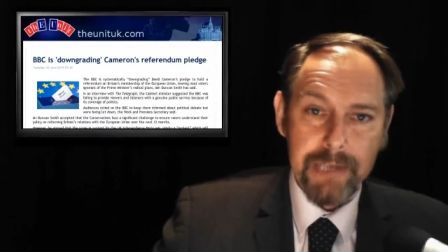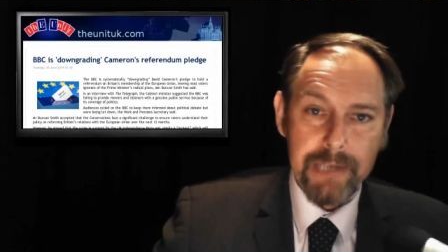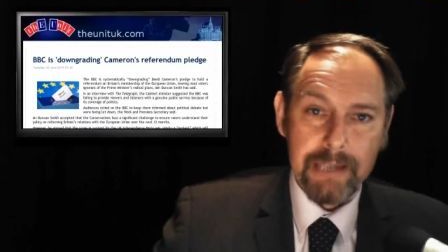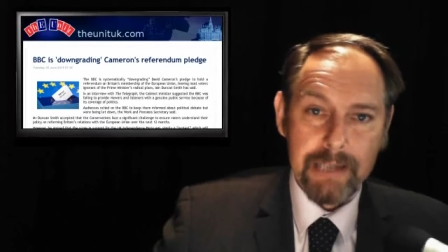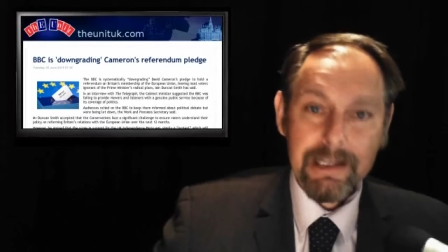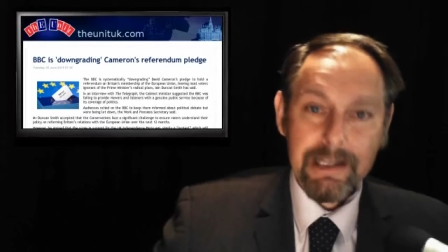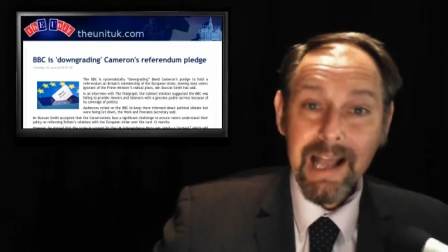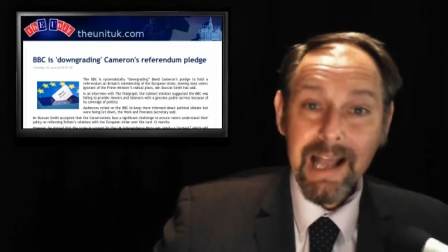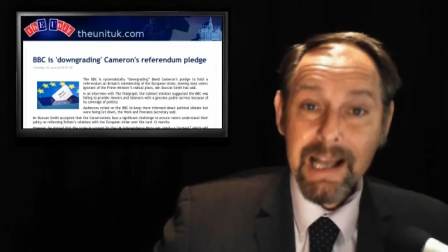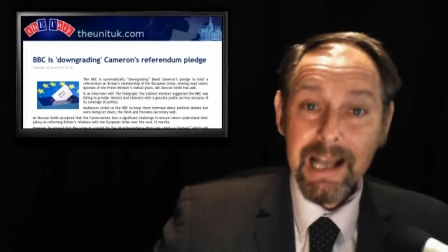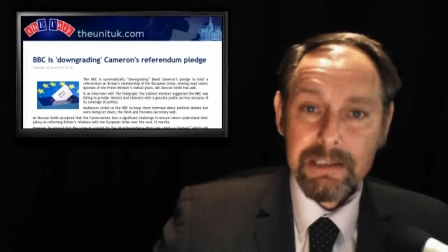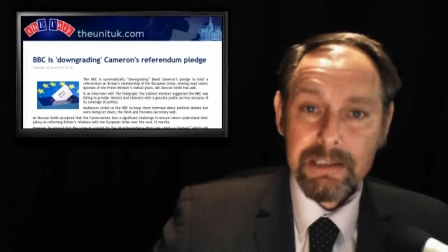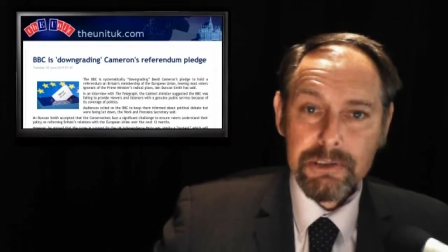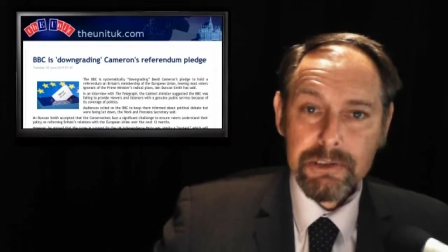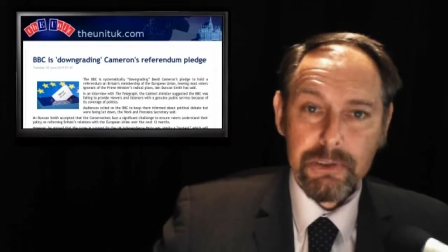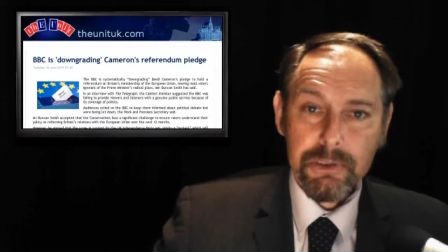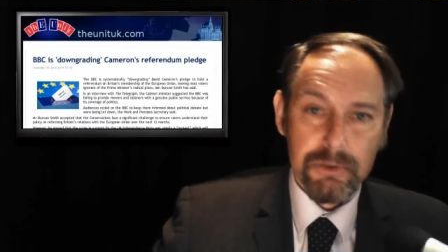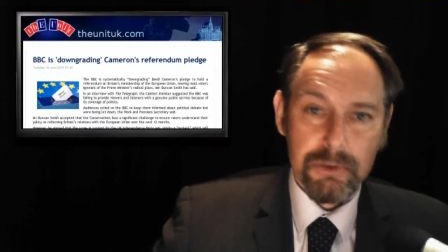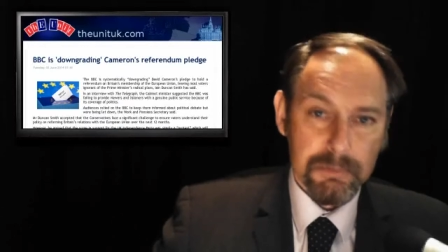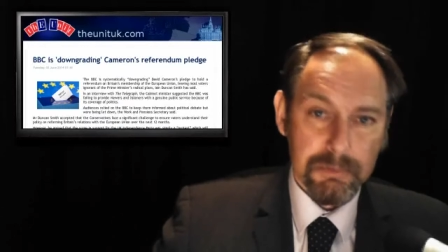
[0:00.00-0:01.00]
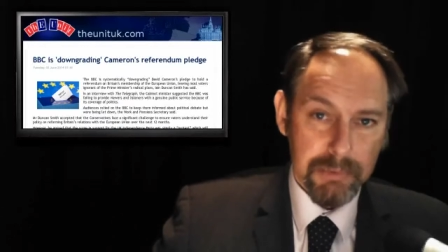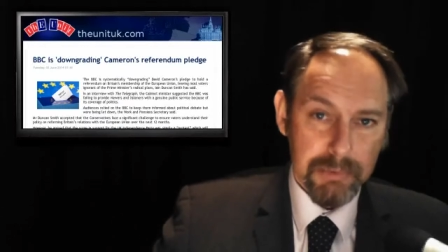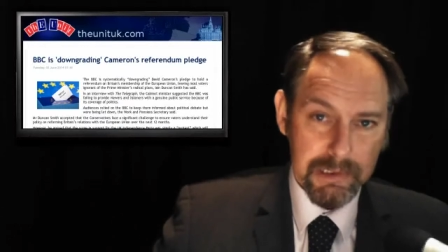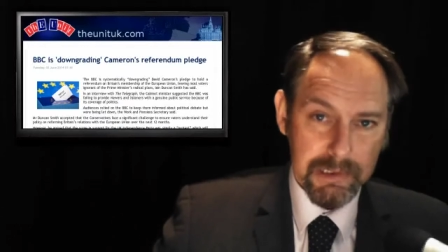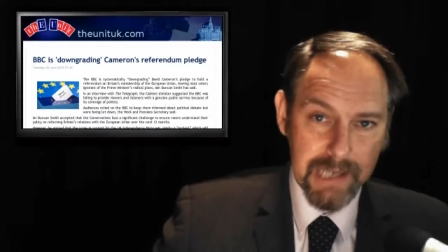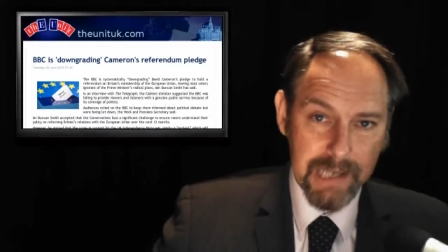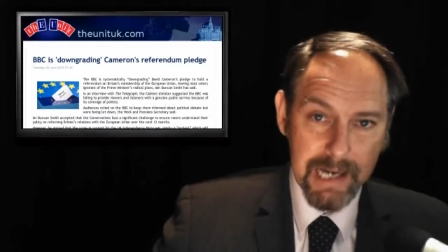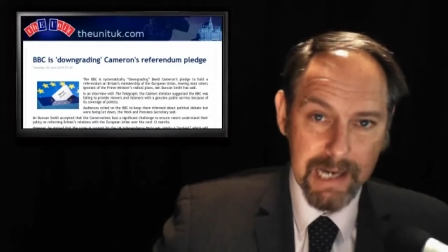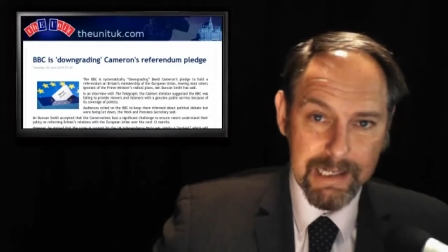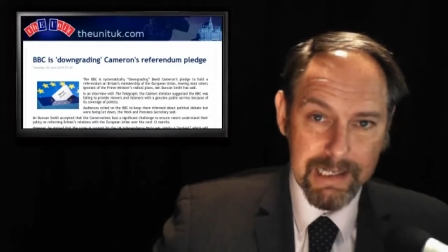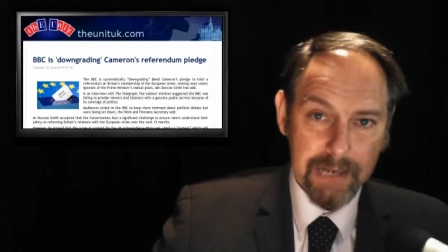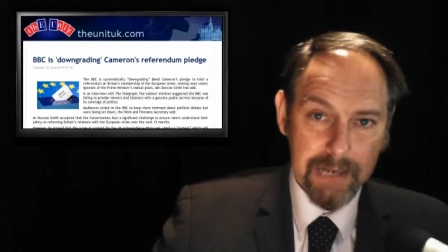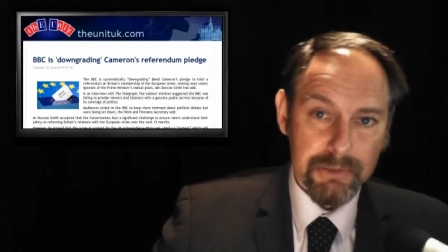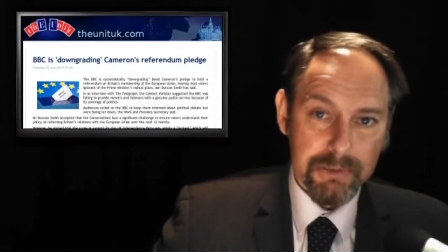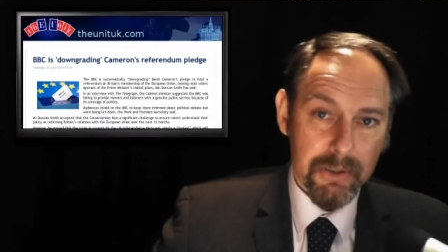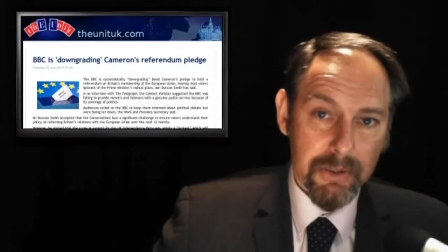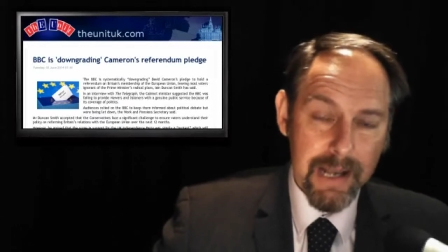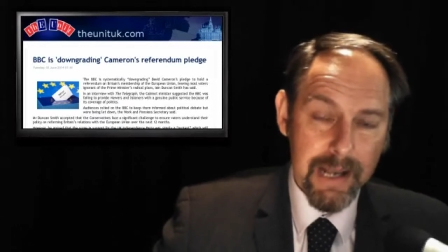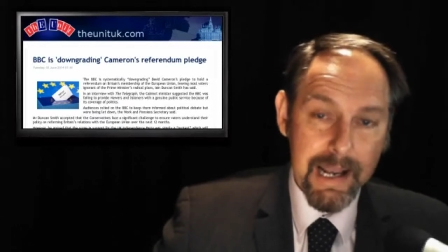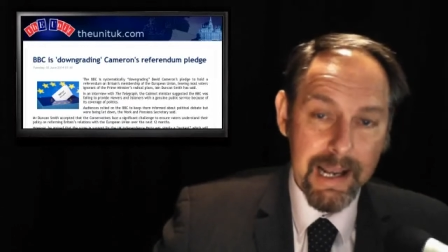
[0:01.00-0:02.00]
channel and Google Plus
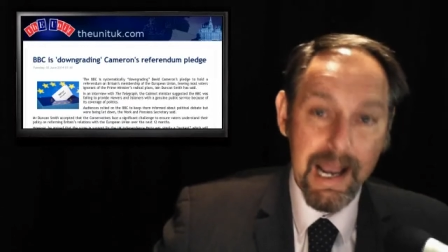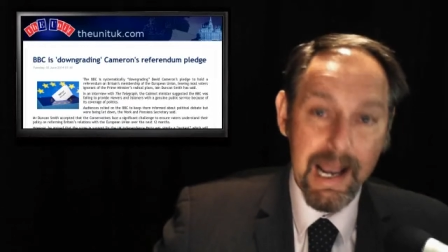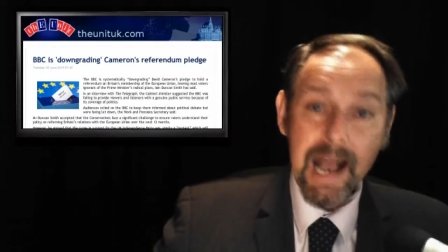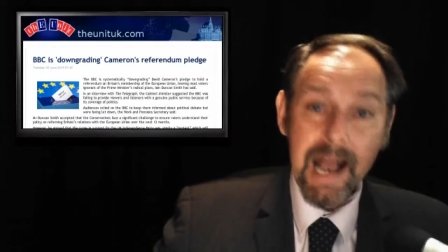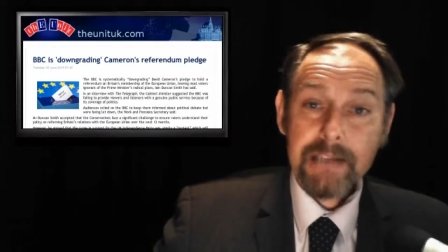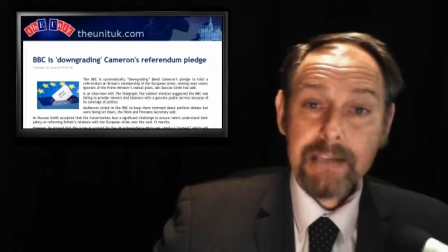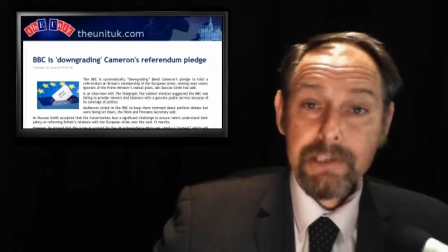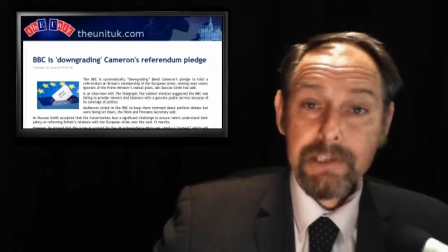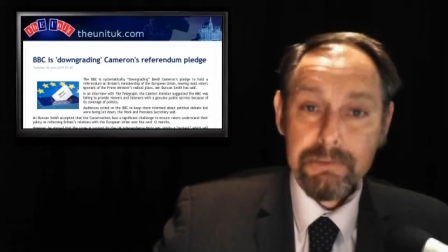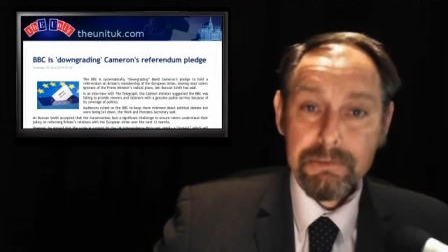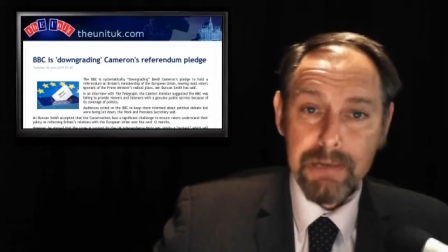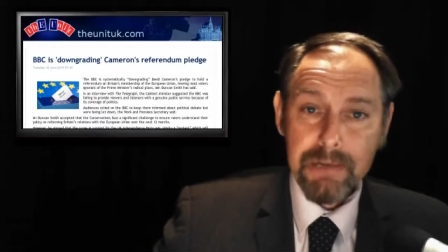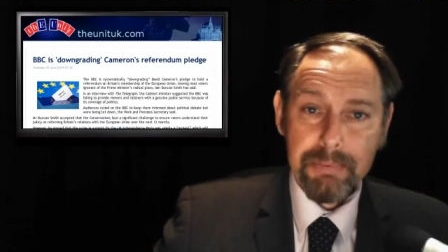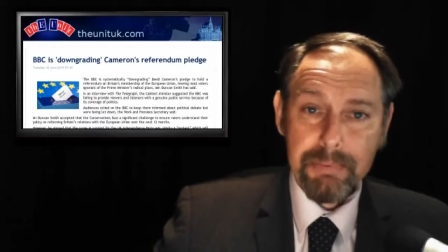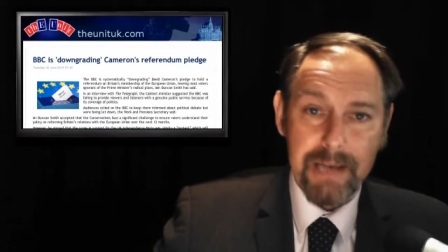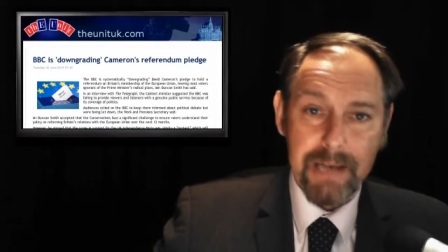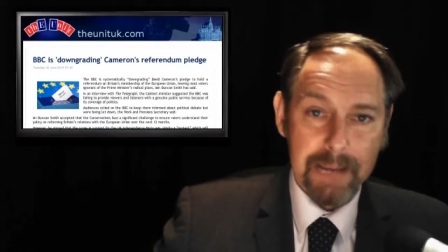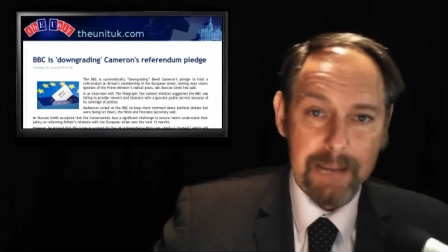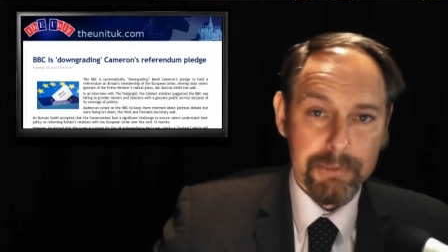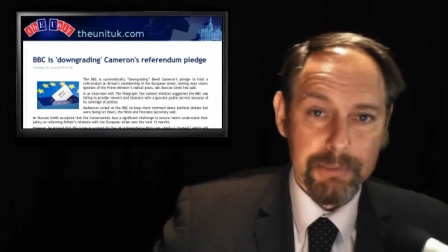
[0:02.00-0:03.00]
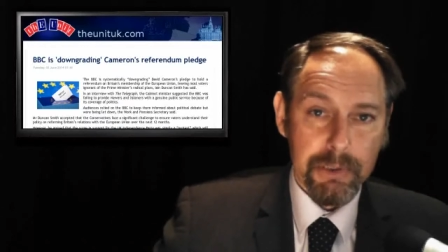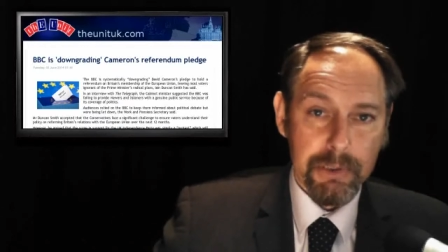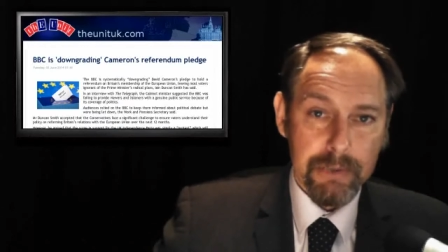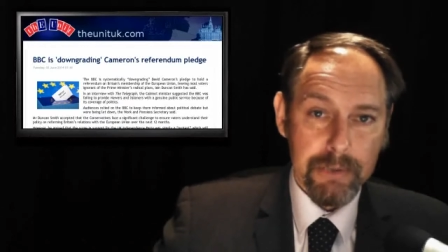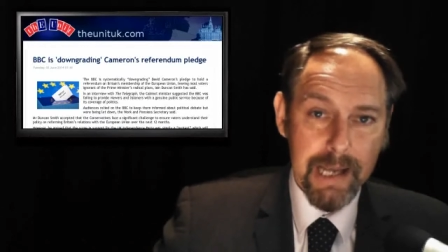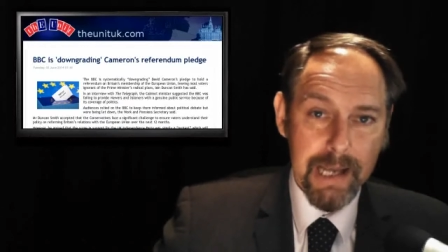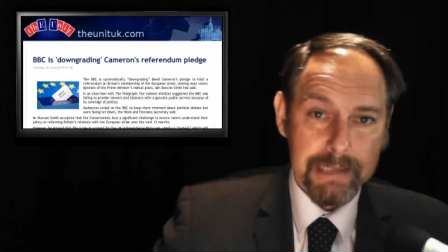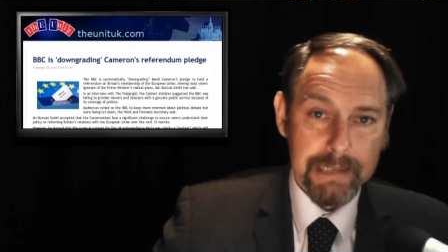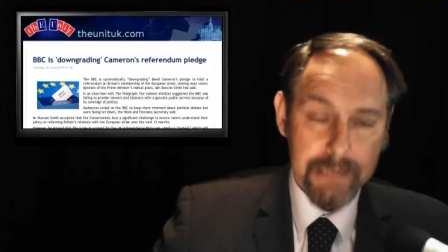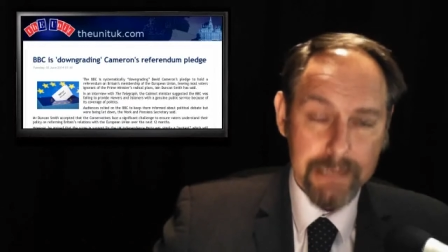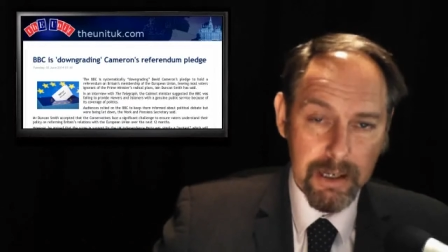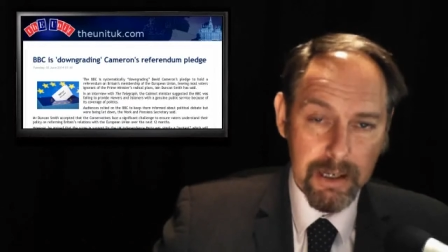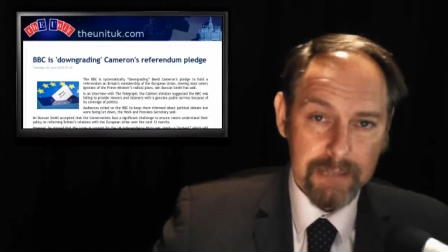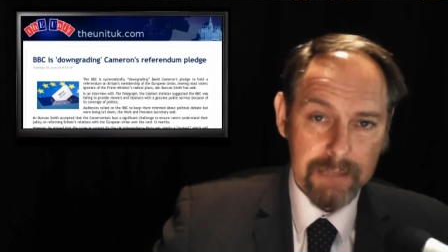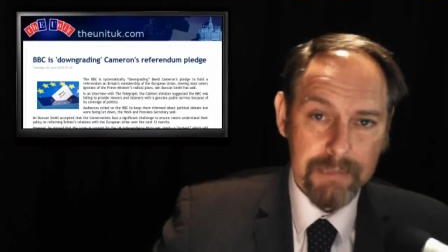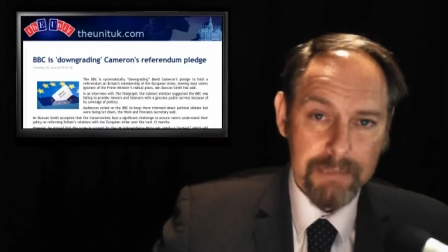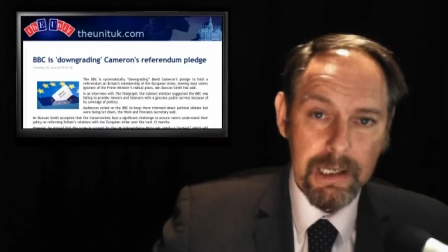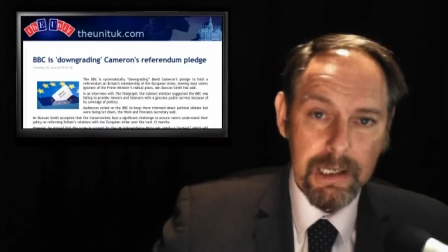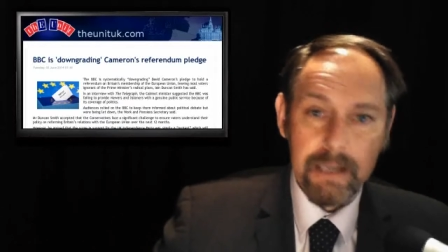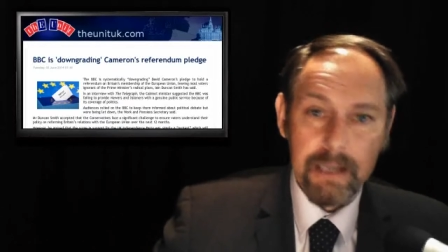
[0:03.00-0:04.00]
Hangouts on air at 3 p.m. UK time.